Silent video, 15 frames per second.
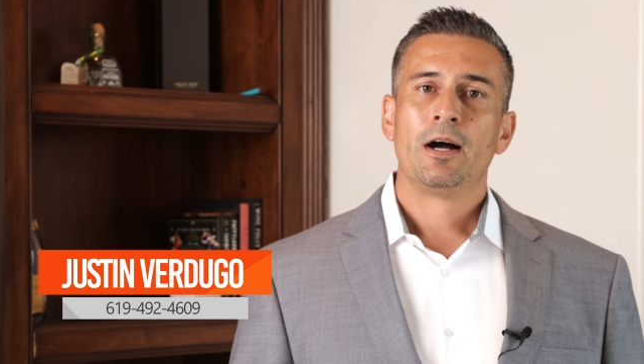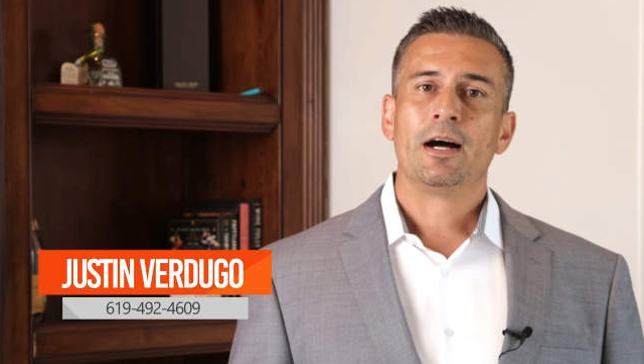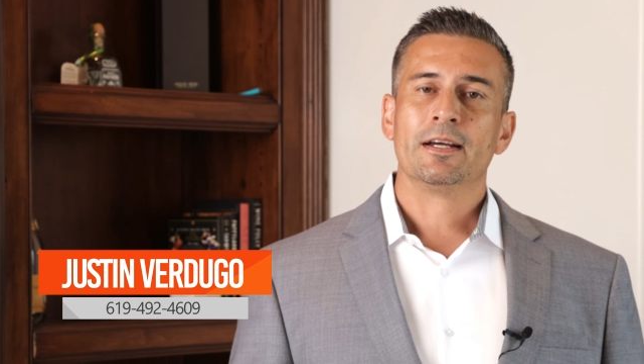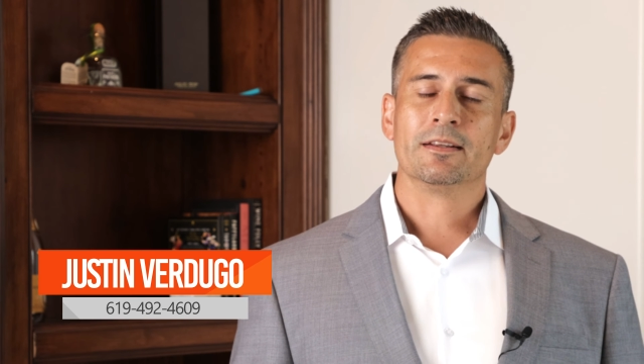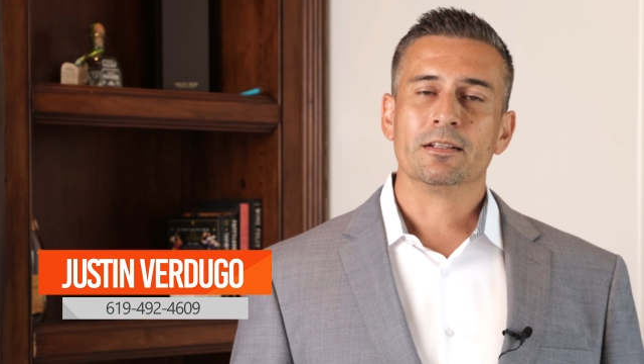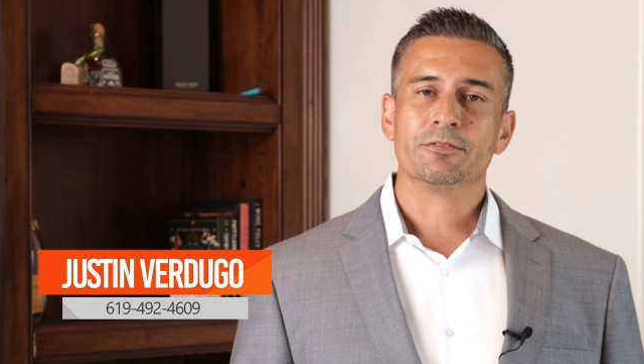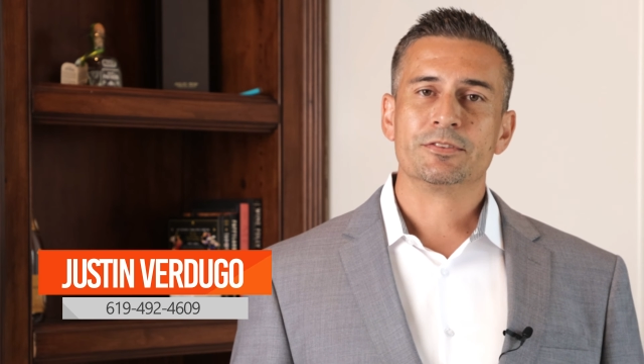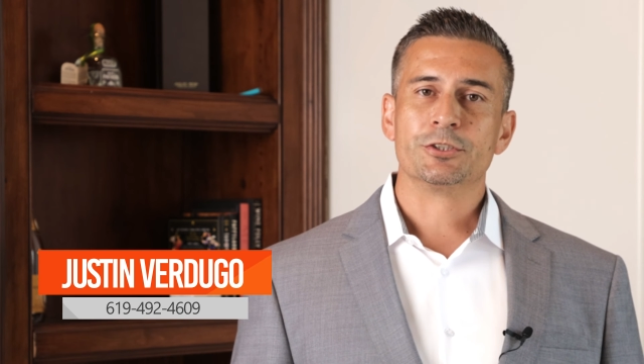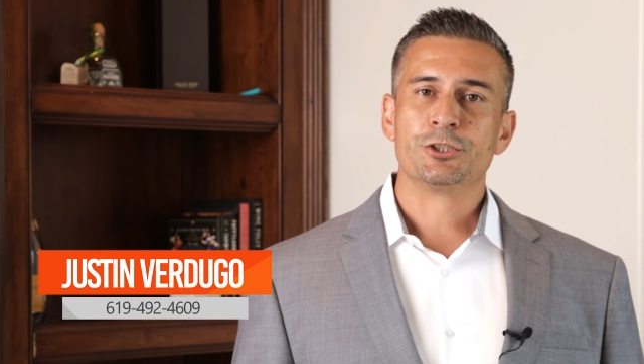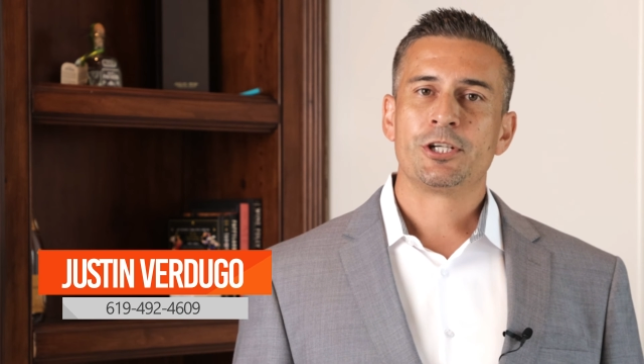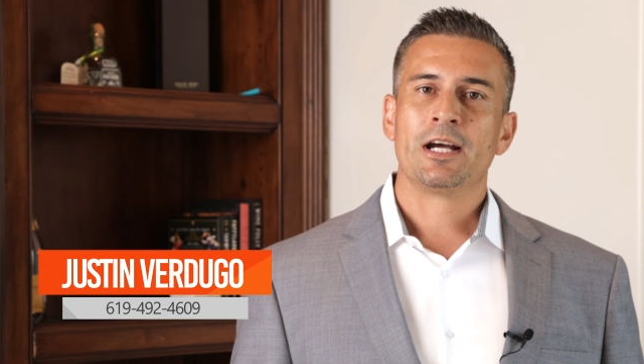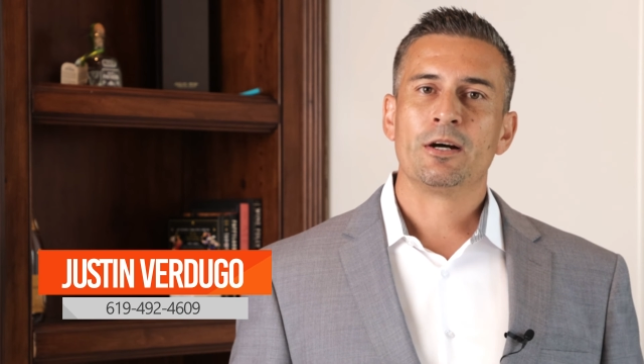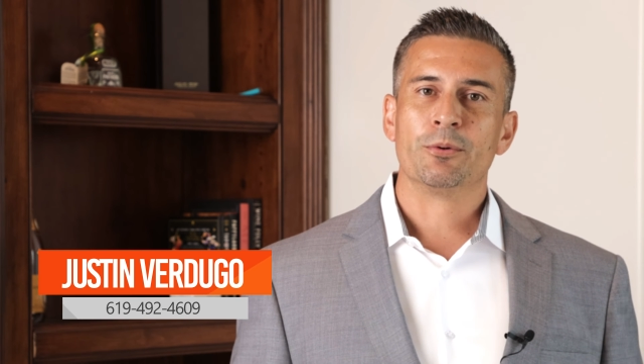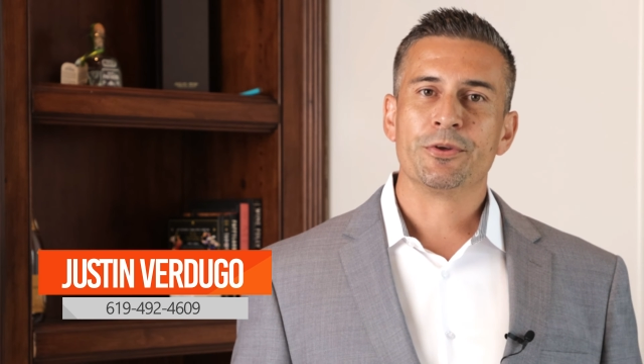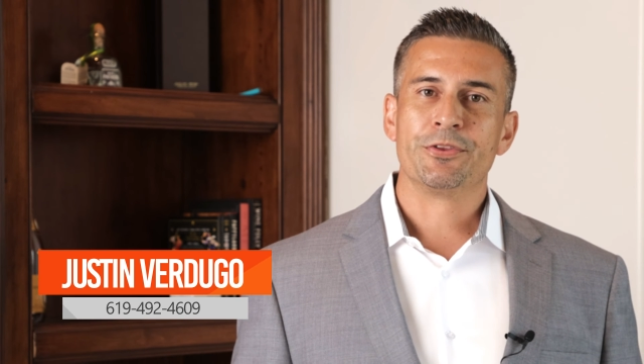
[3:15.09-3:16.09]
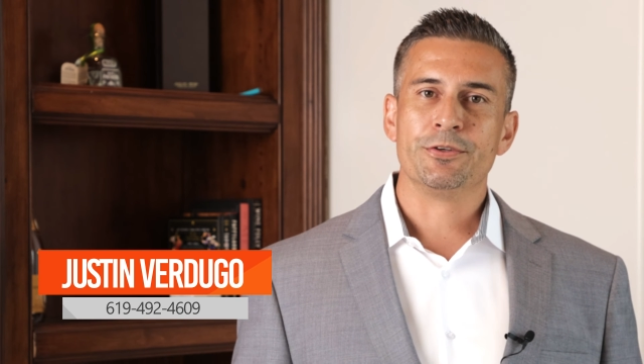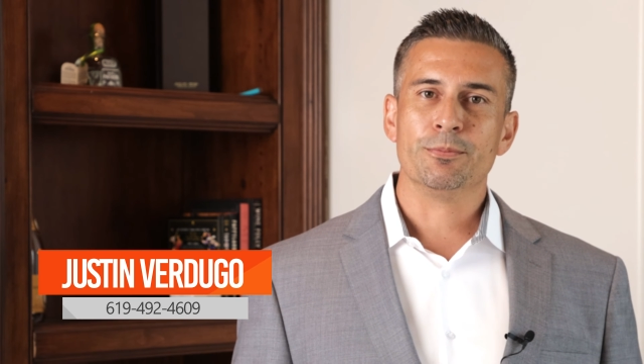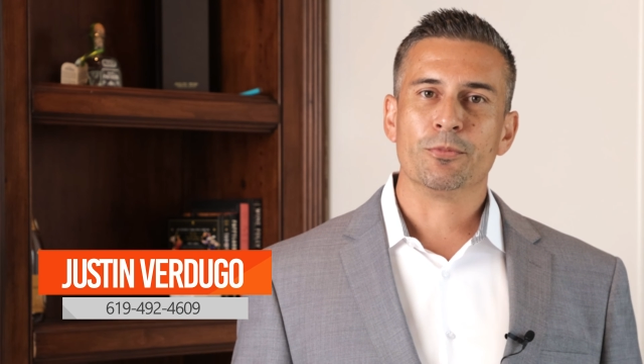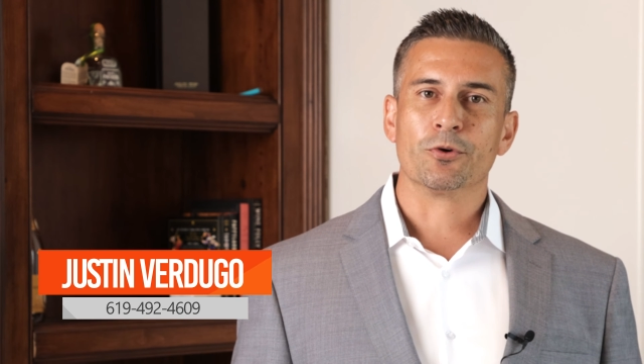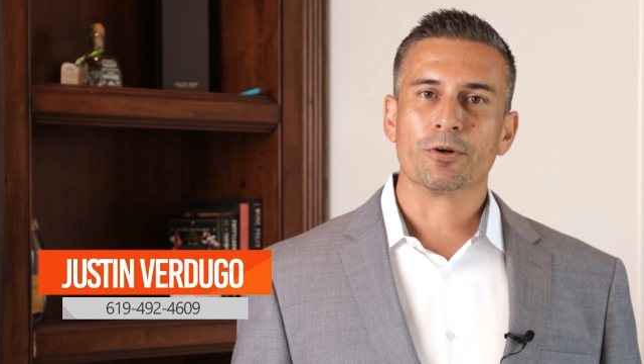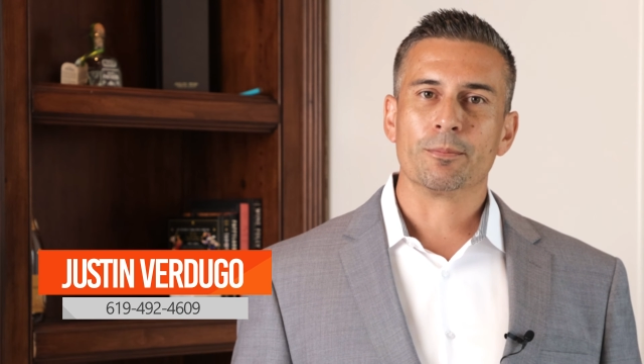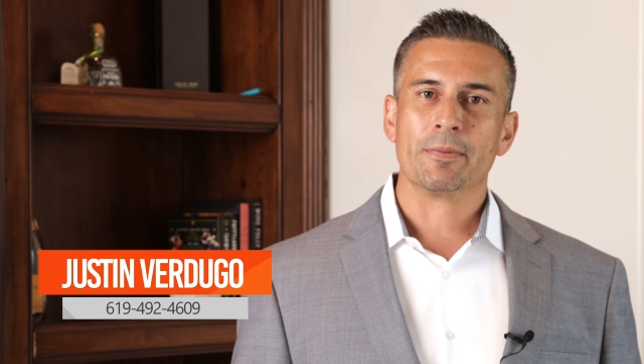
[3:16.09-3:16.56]
I'd love to chat with you
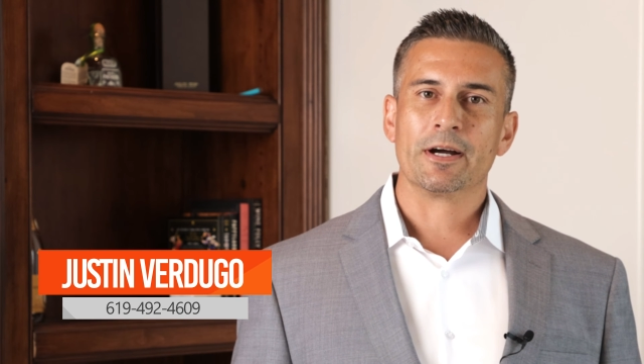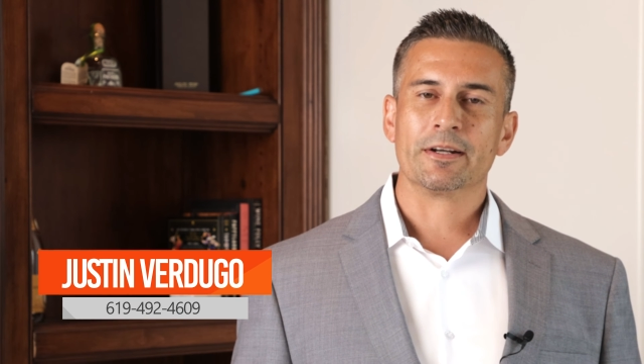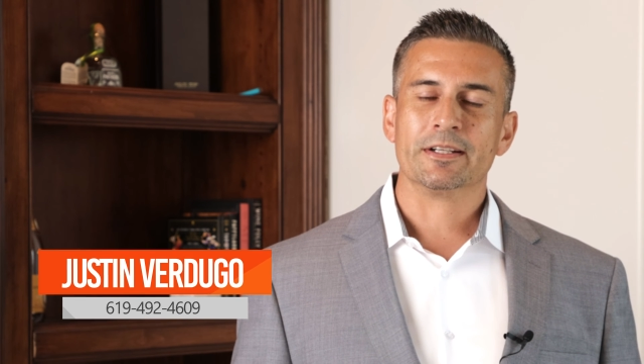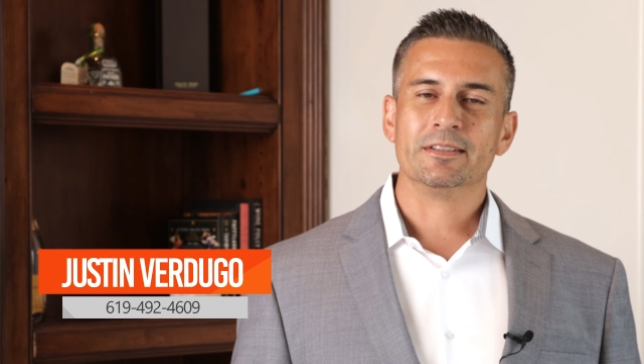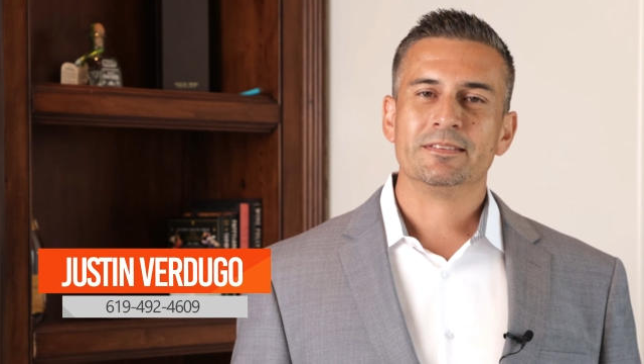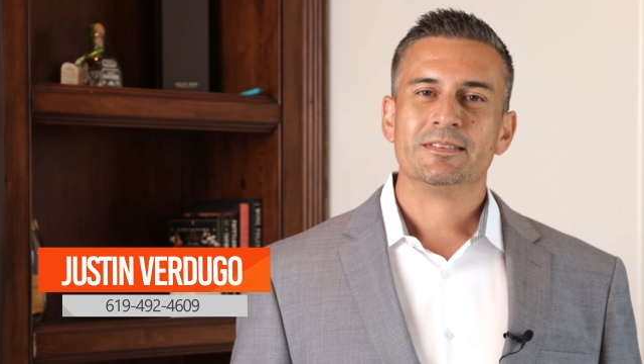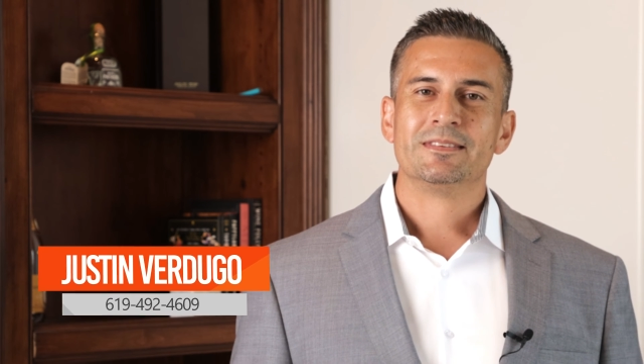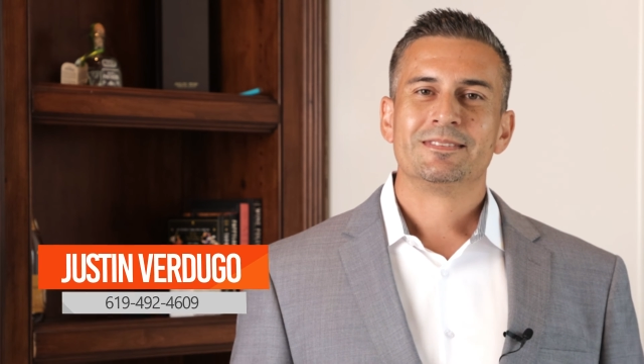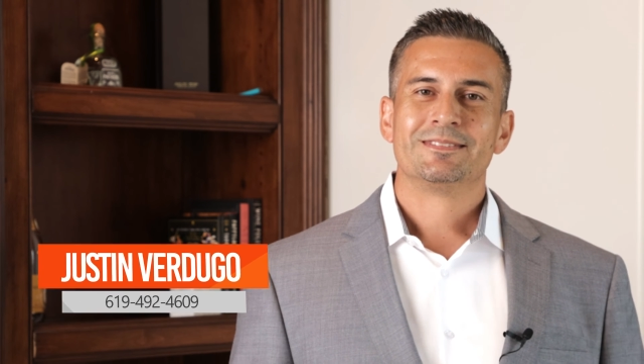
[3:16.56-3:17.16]
more about it.